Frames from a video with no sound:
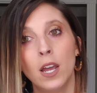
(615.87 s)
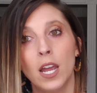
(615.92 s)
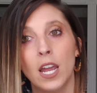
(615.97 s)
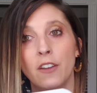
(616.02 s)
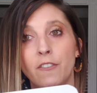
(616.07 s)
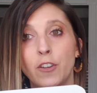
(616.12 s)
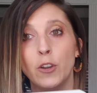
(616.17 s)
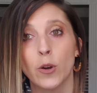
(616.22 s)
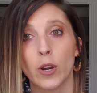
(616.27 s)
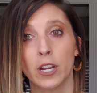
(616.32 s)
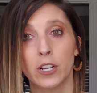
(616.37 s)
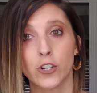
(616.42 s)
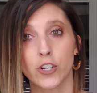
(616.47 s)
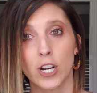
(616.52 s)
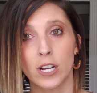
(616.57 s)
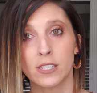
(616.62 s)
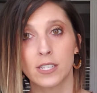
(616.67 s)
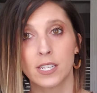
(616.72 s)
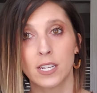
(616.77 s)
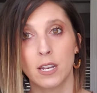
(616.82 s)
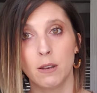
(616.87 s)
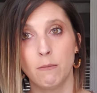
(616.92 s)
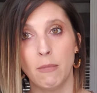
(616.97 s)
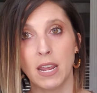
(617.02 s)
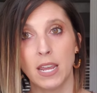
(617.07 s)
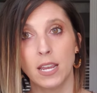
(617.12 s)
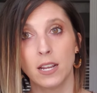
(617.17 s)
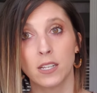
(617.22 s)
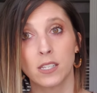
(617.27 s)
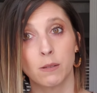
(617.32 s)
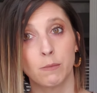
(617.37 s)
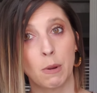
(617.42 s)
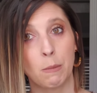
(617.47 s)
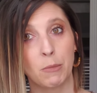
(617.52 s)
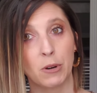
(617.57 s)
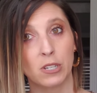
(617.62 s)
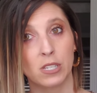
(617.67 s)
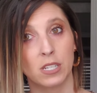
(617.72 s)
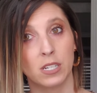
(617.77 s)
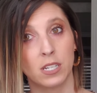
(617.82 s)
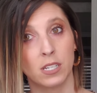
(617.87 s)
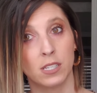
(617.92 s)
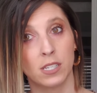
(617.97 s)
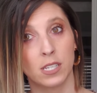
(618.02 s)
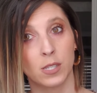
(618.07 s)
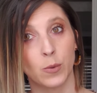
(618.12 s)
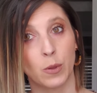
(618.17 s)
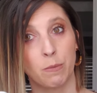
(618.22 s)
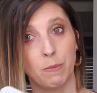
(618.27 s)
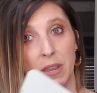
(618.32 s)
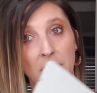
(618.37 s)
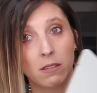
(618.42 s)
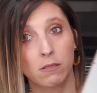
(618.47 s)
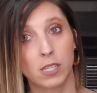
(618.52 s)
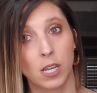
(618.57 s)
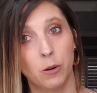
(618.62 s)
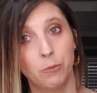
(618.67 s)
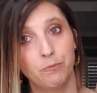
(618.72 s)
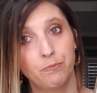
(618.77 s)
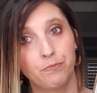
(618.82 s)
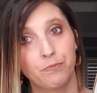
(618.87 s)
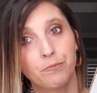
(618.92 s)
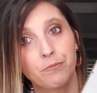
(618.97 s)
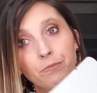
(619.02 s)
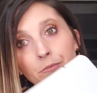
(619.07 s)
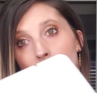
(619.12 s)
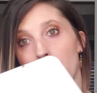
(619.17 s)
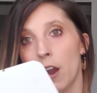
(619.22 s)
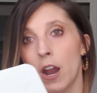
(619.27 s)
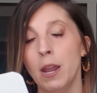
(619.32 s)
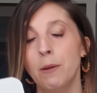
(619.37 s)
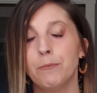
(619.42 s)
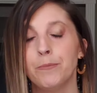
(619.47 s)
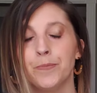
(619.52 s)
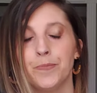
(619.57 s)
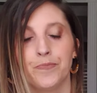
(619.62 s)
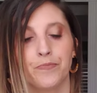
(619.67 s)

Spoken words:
if you're interested in making some number sentences with me. So, all right.